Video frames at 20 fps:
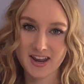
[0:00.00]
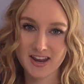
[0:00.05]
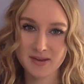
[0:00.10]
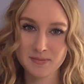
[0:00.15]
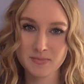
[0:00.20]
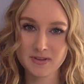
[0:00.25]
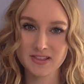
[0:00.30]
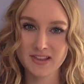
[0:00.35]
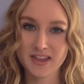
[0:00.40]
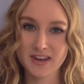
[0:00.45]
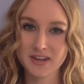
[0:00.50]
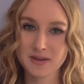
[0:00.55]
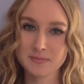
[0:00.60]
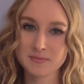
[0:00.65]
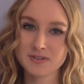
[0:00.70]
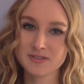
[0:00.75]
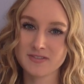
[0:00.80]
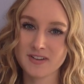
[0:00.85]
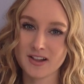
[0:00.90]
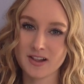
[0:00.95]
8
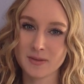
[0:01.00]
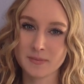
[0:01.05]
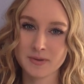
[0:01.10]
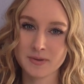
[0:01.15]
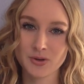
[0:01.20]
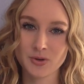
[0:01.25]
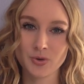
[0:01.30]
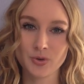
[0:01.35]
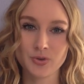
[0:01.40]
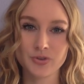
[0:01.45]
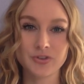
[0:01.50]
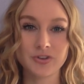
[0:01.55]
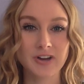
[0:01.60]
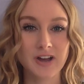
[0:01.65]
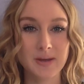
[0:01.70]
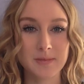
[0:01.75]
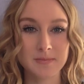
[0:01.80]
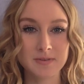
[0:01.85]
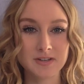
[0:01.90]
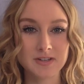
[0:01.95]
Millennium Development Goals, or
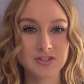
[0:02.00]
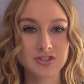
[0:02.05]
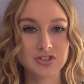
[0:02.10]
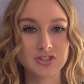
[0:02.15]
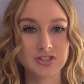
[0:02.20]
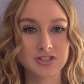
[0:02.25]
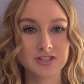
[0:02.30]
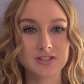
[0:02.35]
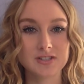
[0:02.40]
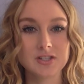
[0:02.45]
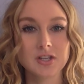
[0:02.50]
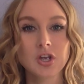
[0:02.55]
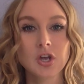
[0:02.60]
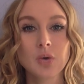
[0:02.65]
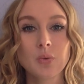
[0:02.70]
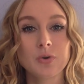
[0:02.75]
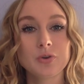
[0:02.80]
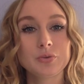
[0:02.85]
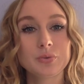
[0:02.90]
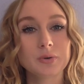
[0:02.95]
MDGs,
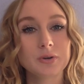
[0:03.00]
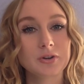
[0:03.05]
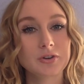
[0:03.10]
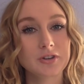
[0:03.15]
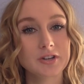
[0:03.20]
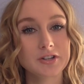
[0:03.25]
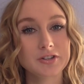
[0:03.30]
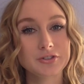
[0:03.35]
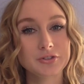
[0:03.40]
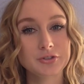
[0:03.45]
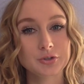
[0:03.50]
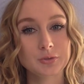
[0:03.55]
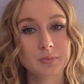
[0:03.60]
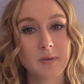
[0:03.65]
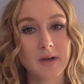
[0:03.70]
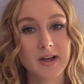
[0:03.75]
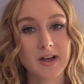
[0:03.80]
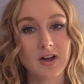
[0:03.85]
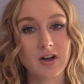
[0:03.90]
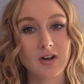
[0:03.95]
which were agreed to
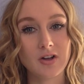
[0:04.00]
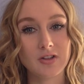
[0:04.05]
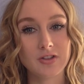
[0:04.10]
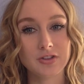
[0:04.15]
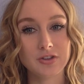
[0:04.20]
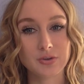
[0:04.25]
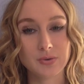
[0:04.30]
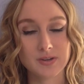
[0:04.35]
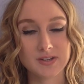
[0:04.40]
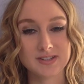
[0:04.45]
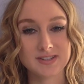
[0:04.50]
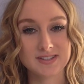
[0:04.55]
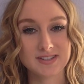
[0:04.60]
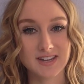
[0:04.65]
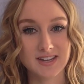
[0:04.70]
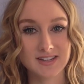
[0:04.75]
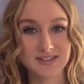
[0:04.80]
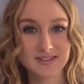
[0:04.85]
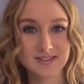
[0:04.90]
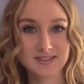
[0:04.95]
by all the UN
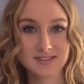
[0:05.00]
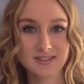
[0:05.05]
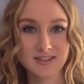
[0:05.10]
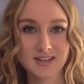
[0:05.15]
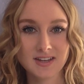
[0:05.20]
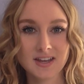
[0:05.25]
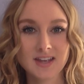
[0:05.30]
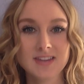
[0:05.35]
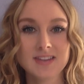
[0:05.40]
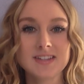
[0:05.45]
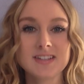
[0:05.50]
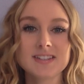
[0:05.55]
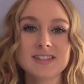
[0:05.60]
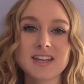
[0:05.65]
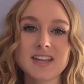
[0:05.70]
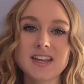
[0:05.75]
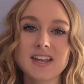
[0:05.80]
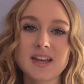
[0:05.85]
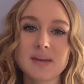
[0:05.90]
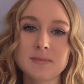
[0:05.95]
states. These
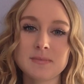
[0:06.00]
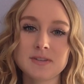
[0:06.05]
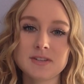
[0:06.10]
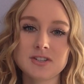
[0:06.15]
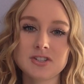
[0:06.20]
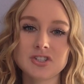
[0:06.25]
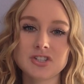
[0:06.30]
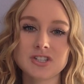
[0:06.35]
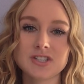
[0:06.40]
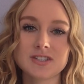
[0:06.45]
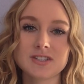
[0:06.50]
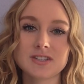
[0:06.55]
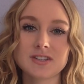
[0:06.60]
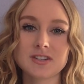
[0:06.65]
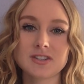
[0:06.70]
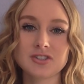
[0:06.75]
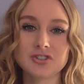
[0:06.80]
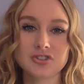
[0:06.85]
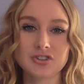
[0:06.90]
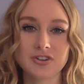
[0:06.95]
8 MDGs
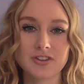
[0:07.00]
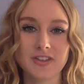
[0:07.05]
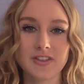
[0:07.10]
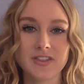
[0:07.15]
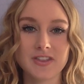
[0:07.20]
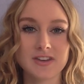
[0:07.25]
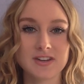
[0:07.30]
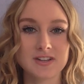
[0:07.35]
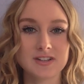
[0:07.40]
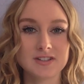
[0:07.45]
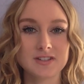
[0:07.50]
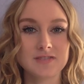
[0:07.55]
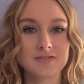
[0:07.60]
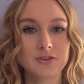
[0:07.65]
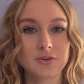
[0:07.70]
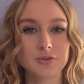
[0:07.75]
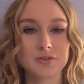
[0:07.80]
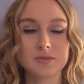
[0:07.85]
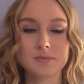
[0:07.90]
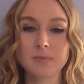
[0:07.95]
ensure that the needs of
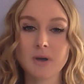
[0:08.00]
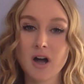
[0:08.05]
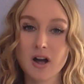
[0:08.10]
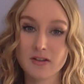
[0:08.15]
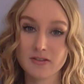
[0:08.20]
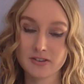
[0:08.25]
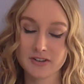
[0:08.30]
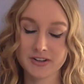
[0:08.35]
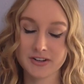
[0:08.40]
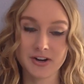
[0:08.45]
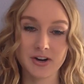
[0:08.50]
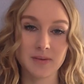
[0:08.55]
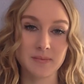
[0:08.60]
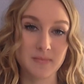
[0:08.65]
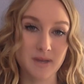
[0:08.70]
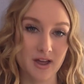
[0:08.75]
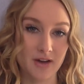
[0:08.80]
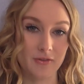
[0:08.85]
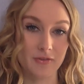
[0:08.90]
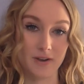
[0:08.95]
those in poverty are
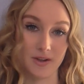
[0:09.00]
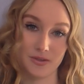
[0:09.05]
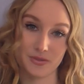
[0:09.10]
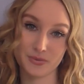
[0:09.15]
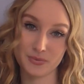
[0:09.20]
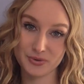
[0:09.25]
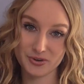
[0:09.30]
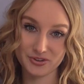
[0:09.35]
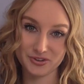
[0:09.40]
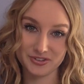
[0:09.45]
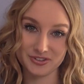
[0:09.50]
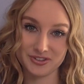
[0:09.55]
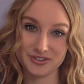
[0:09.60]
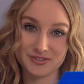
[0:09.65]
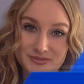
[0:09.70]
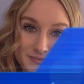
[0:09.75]
met around the world.